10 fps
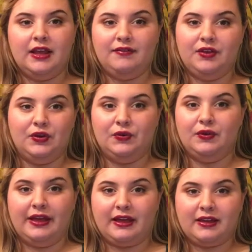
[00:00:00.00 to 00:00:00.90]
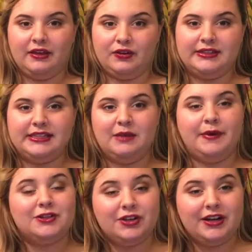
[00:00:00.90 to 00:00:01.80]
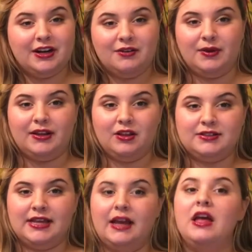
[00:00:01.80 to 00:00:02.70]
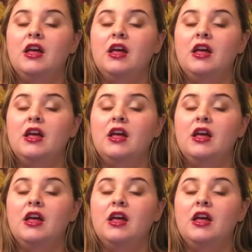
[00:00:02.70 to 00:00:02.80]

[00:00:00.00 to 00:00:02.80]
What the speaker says: if you you can see the picture here, what it looks like.